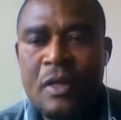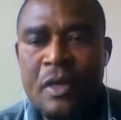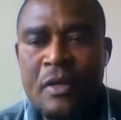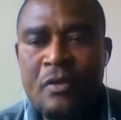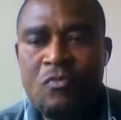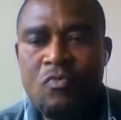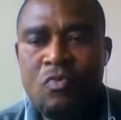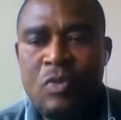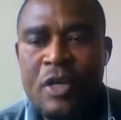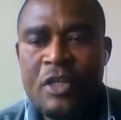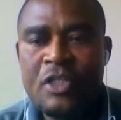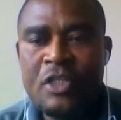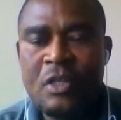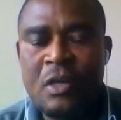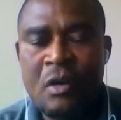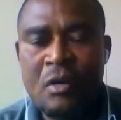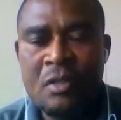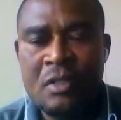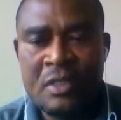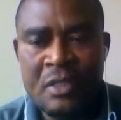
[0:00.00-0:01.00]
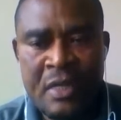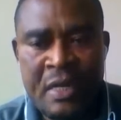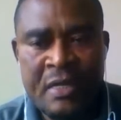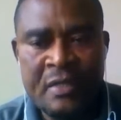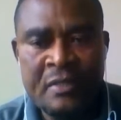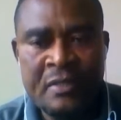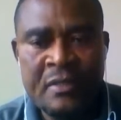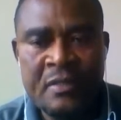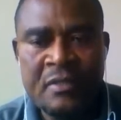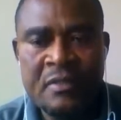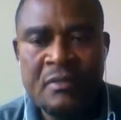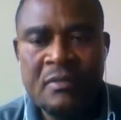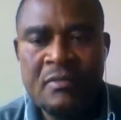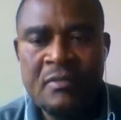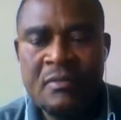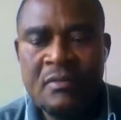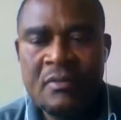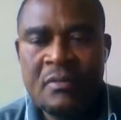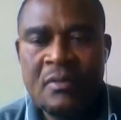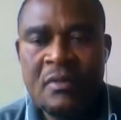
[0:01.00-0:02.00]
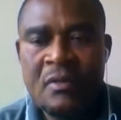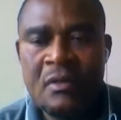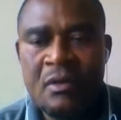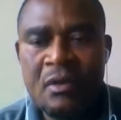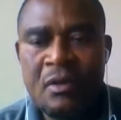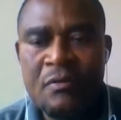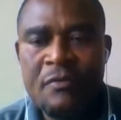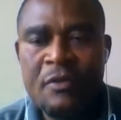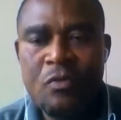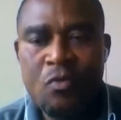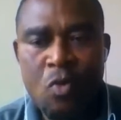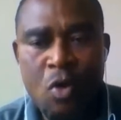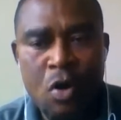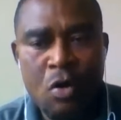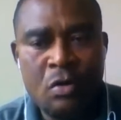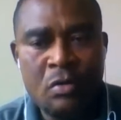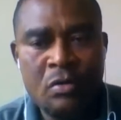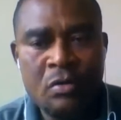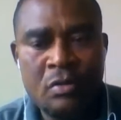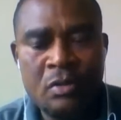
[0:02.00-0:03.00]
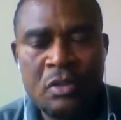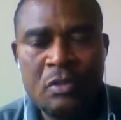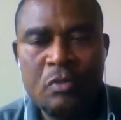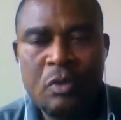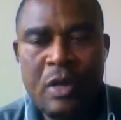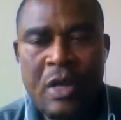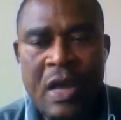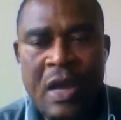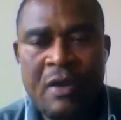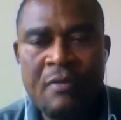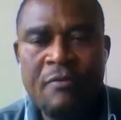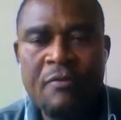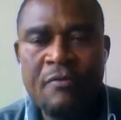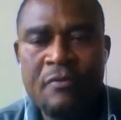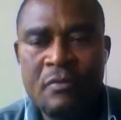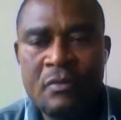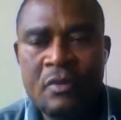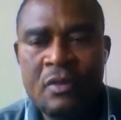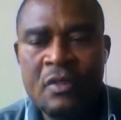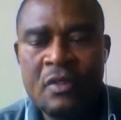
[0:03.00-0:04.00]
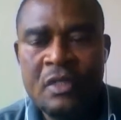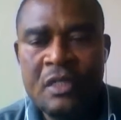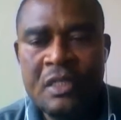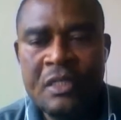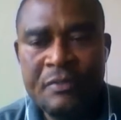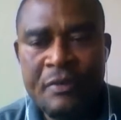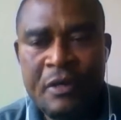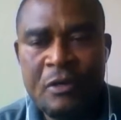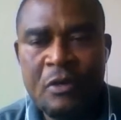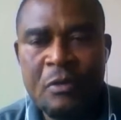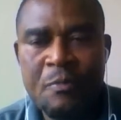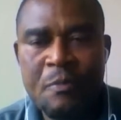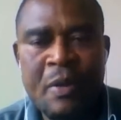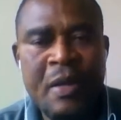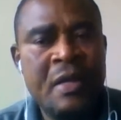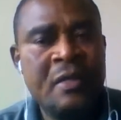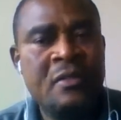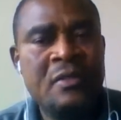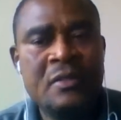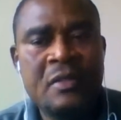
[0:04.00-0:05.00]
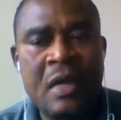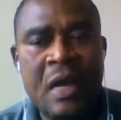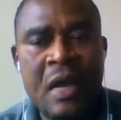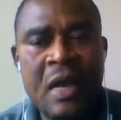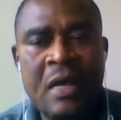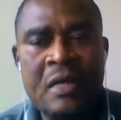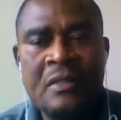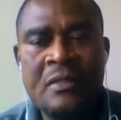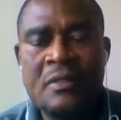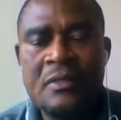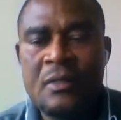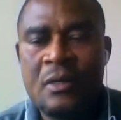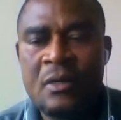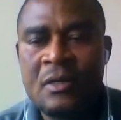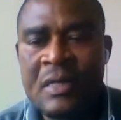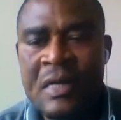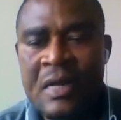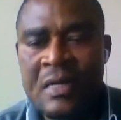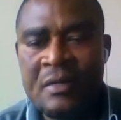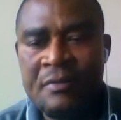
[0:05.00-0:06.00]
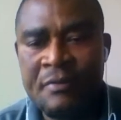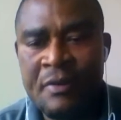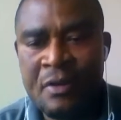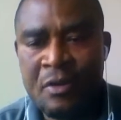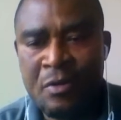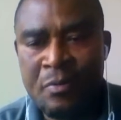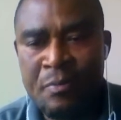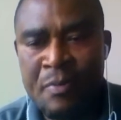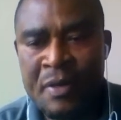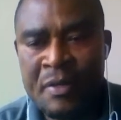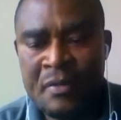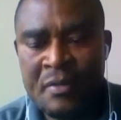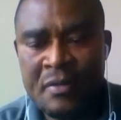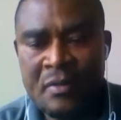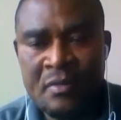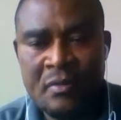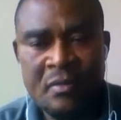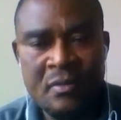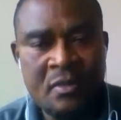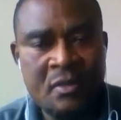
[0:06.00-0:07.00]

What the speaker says: in which continent of the world do we have development and underdevelopment.